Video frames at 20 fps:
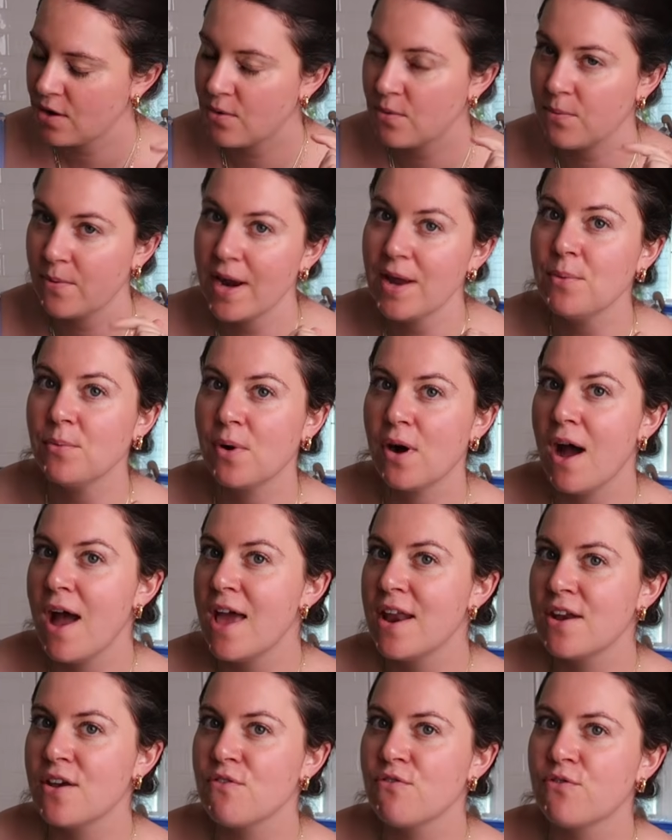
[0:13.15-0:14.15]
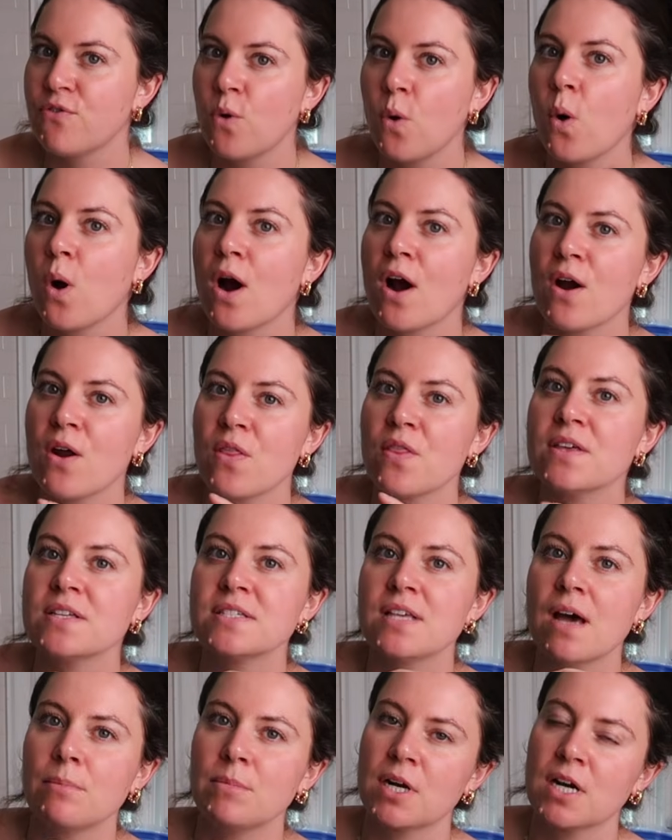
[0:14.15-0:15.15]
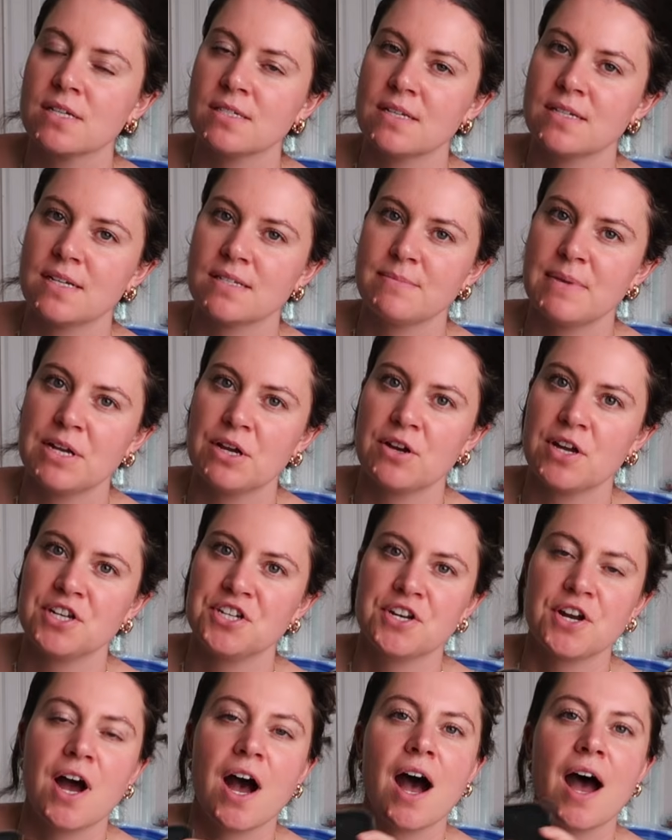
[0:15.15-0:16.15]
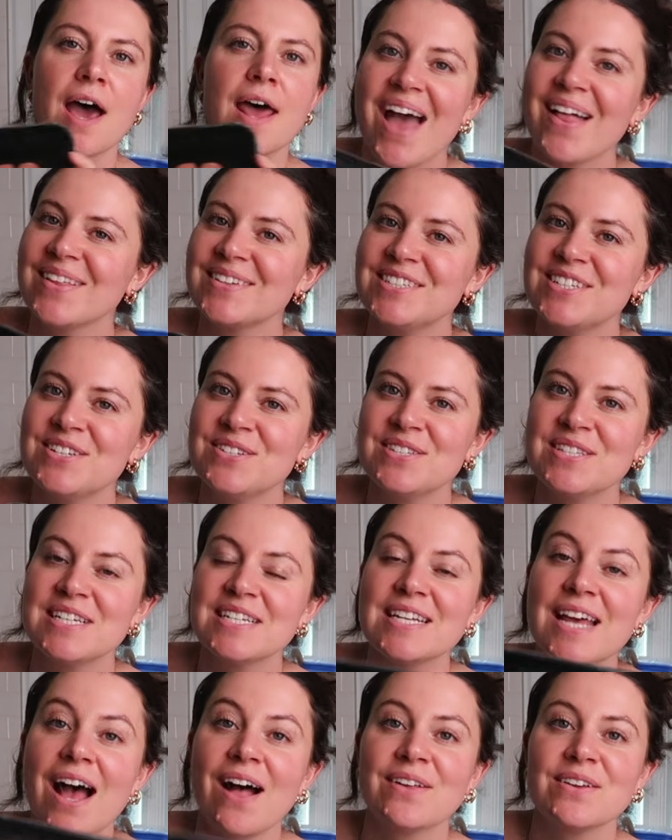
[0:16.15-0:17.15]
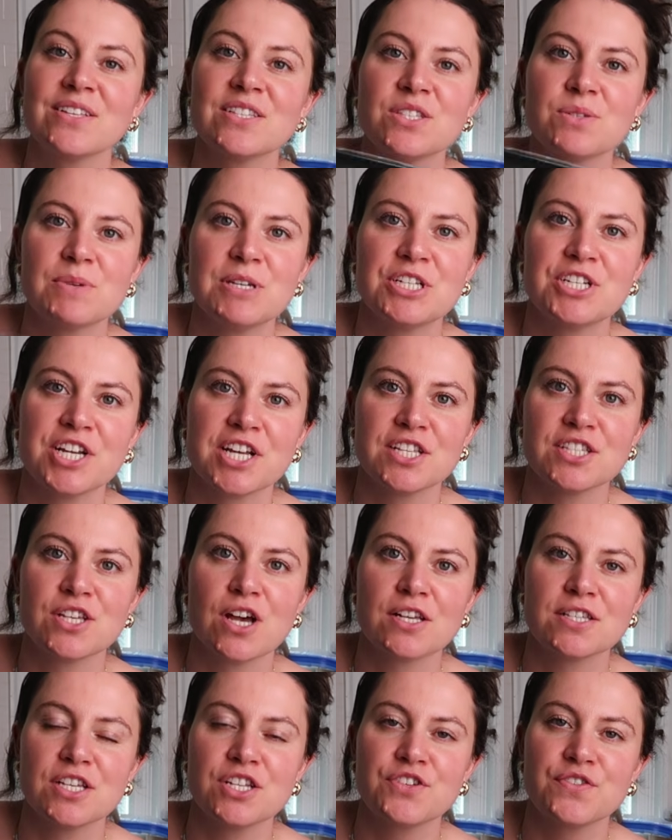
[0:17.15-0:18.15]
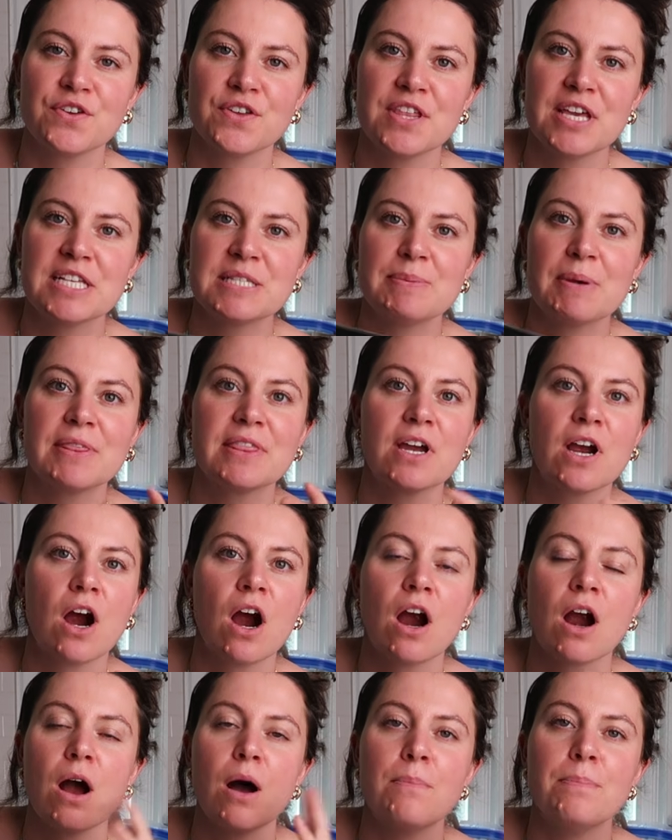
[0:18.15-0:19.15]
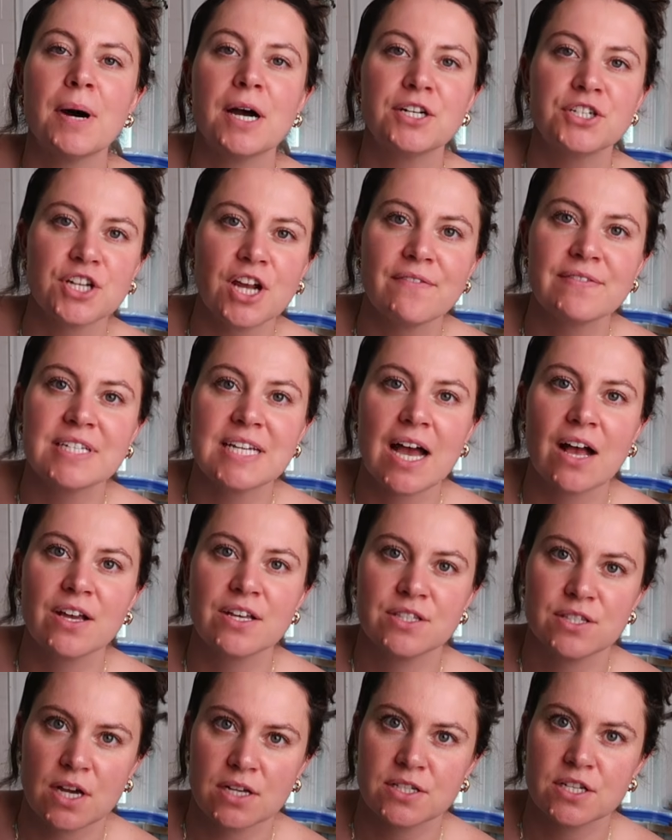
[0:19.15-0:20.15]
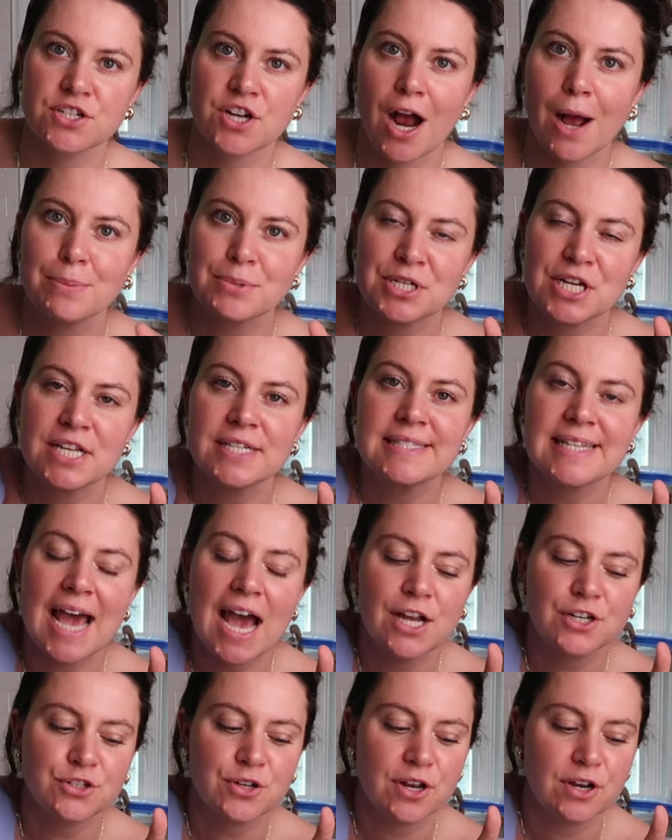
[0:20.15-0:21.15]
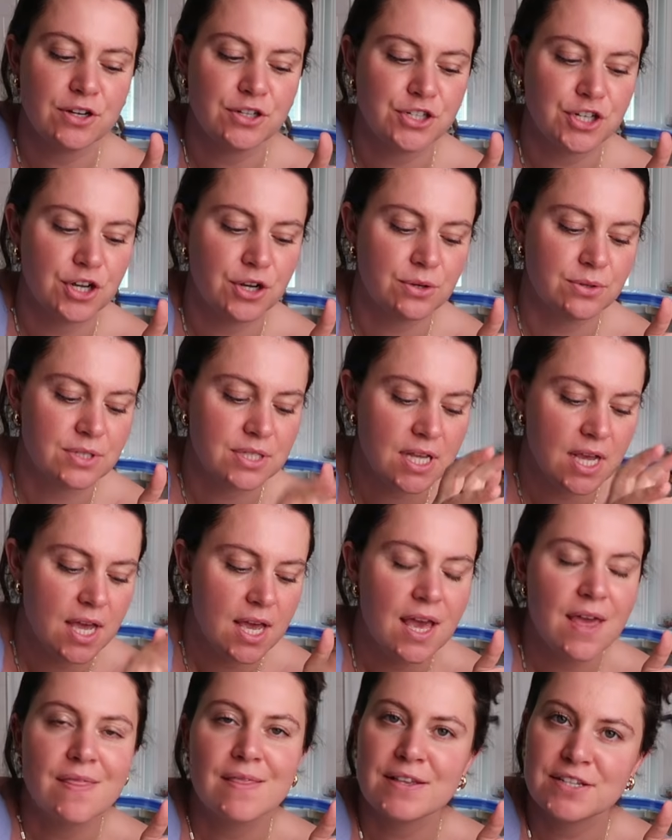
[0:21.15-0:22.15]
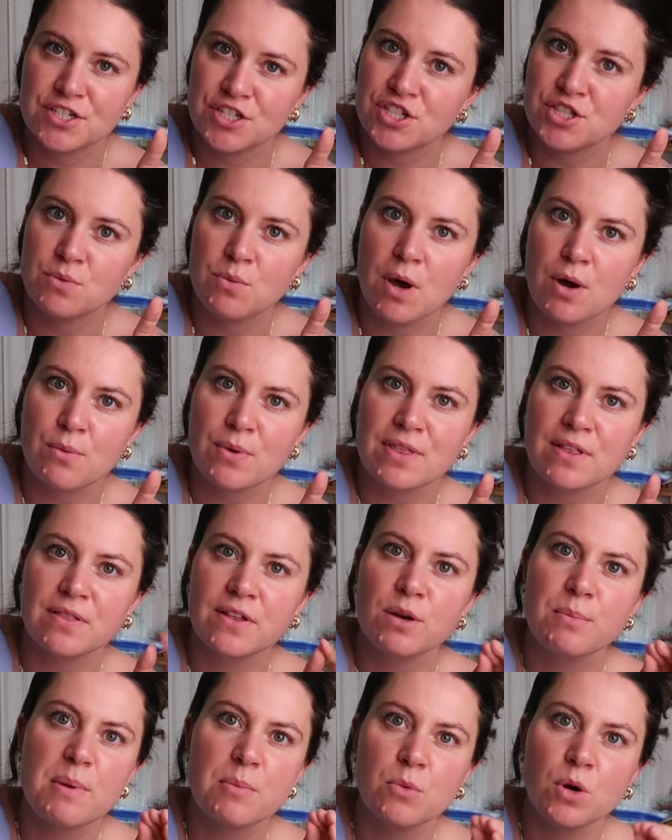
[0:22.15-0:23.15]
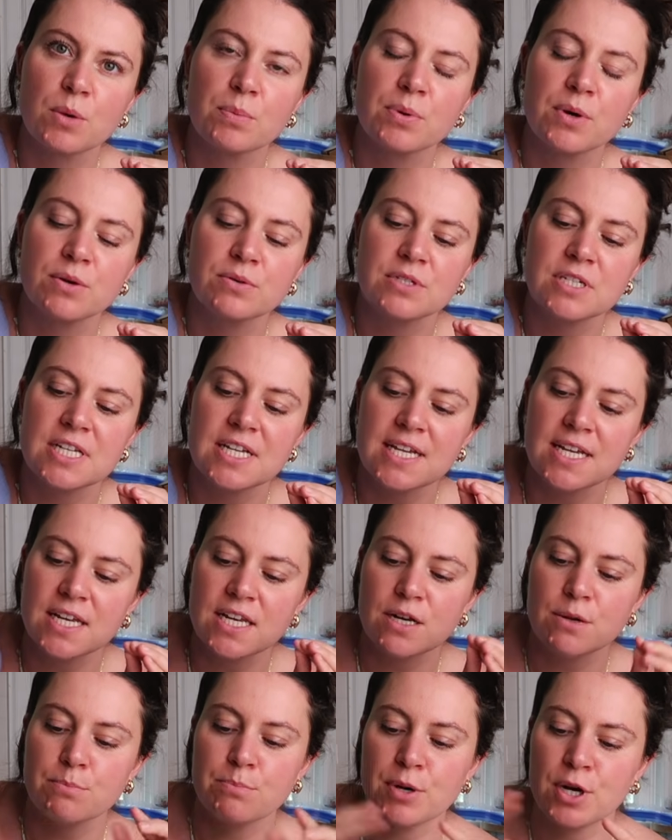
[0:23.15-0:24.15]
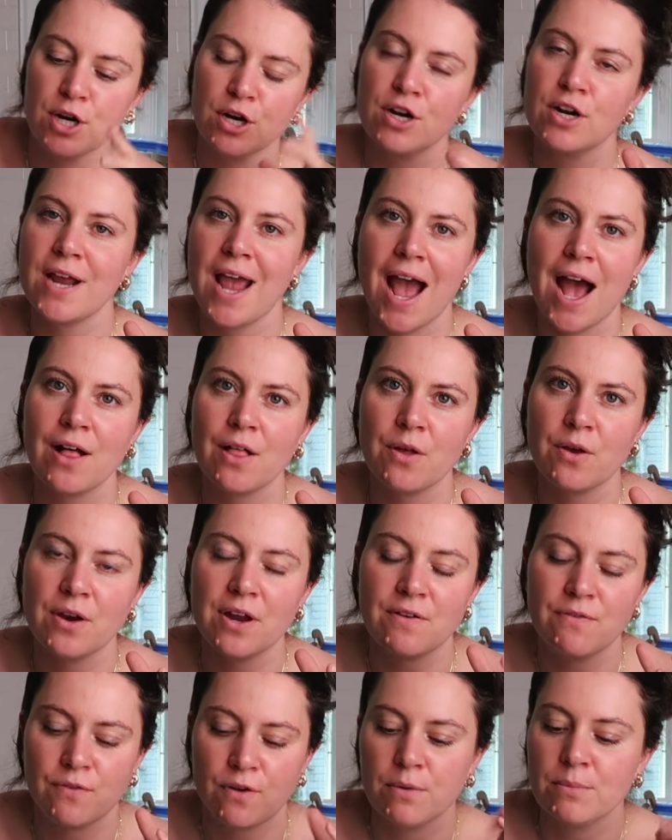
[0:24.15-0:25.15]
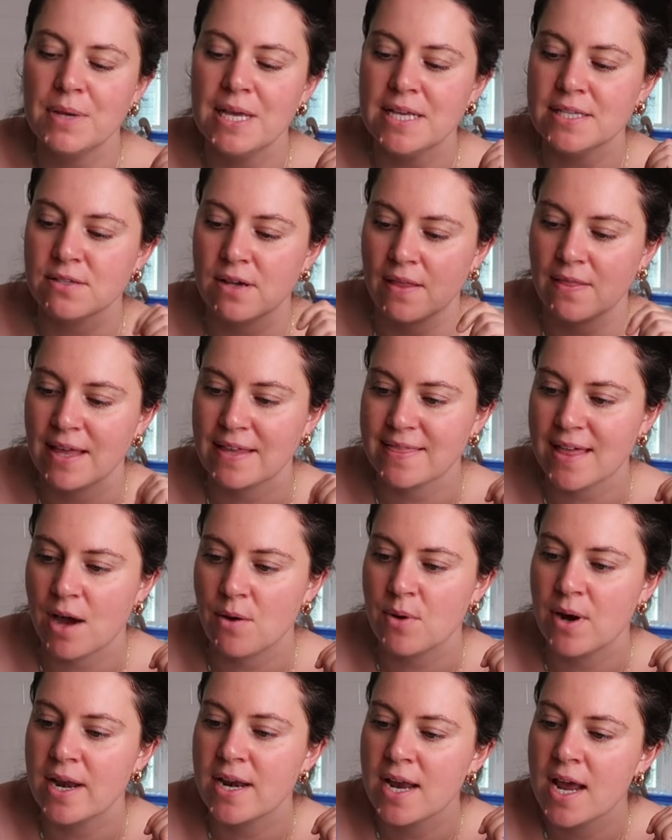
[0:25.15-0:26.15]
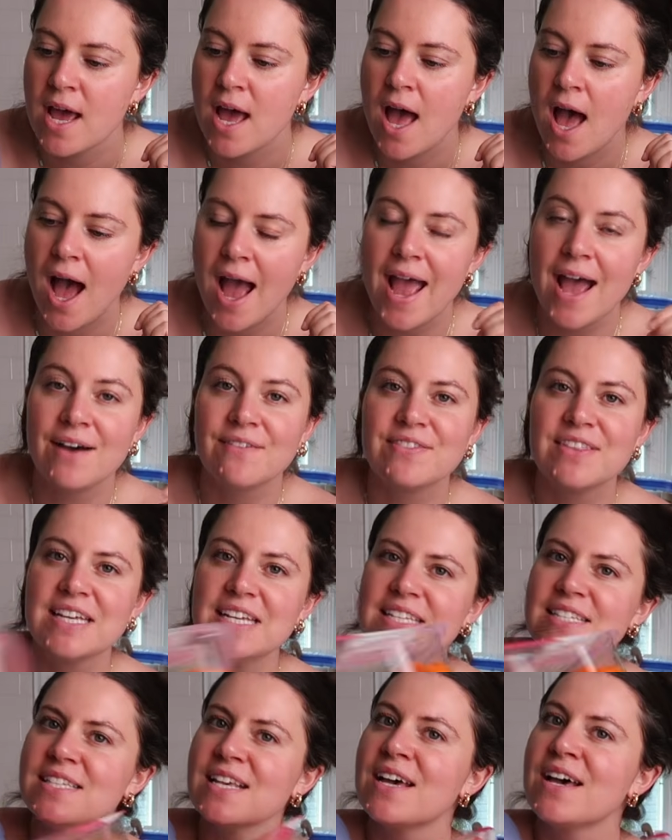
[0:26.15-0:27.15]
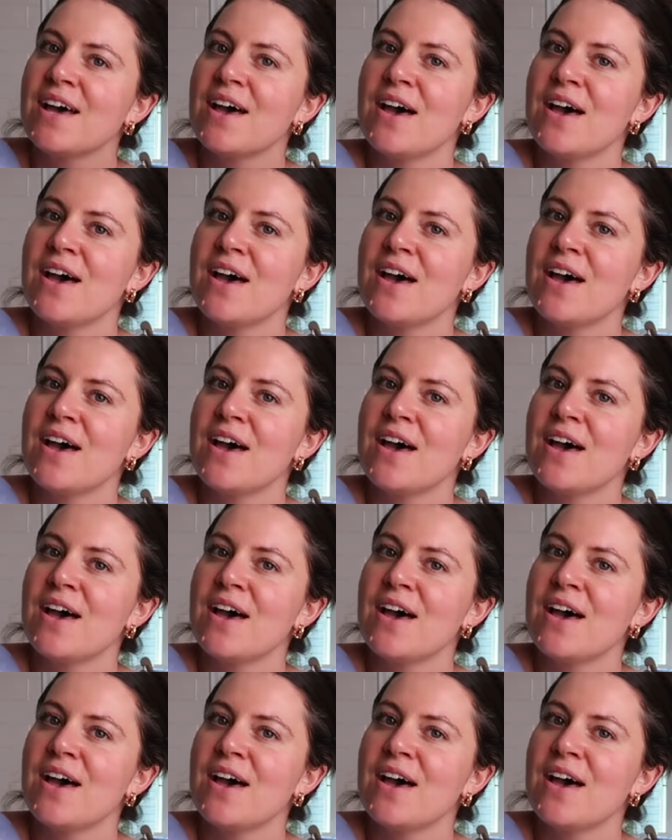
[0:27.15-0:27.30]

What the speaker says: Great one for the summer because it doesn't make your kitchen hot. I like to use the Italian sweet chicken sausage for this, but there are a bunch of Italian sausage options at Trader Joe's. This is just the one with a little bit more protein per calorie for me, so I like that one. I have these